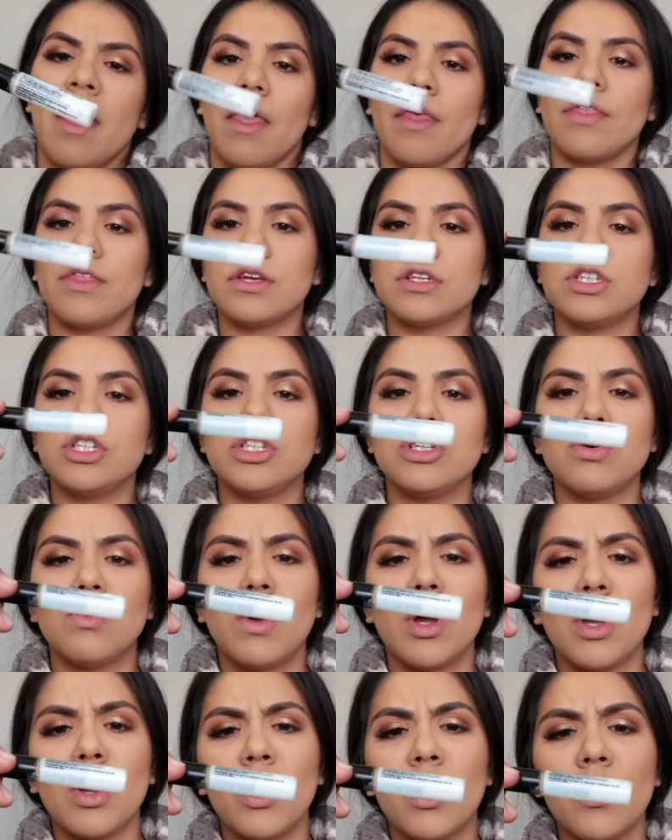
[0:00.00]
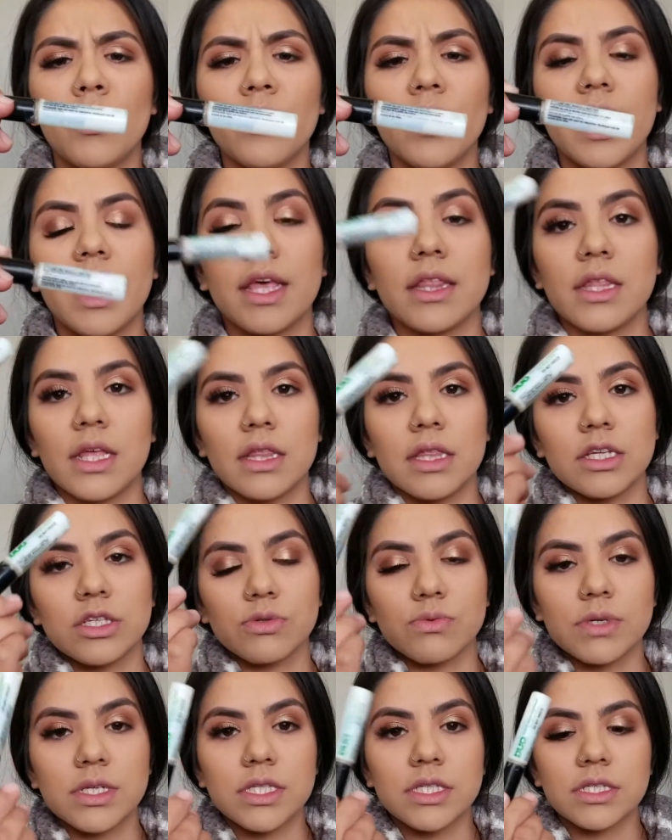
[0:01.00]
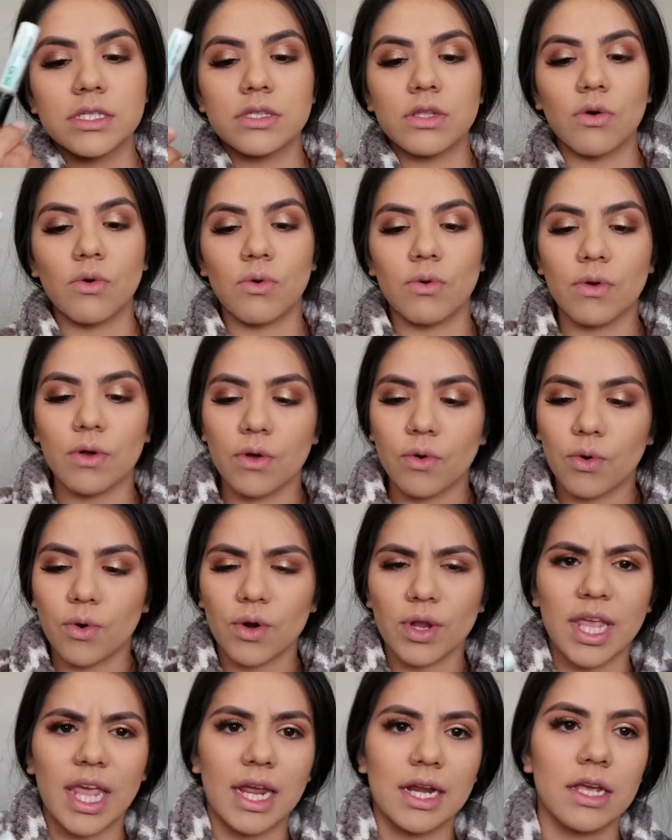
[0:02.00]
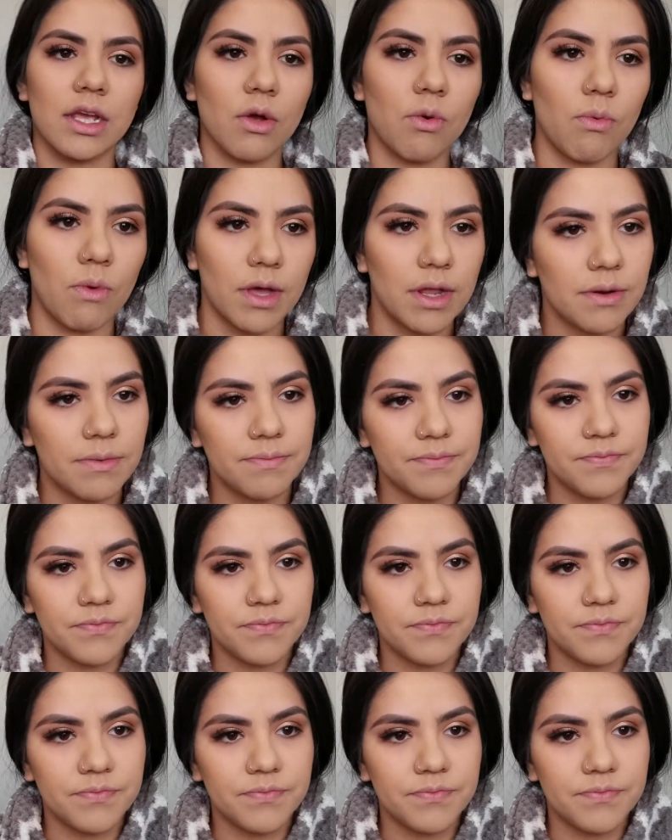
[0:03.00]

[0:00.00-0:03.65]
the Duo, and then this one's the organic one.